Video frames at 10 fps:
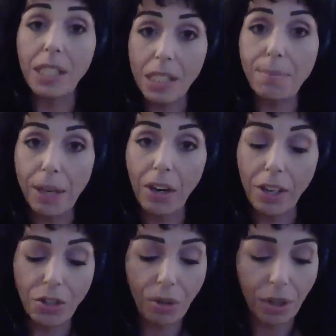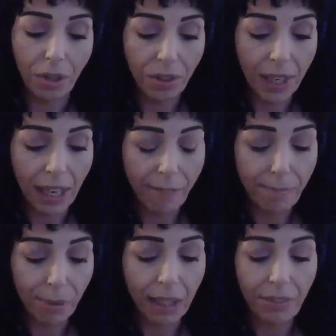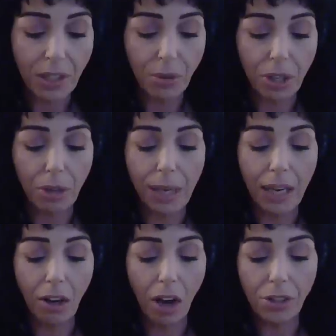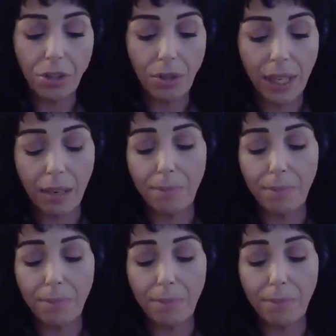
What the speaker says: speak our truth. And I believe that's what you're being called to here.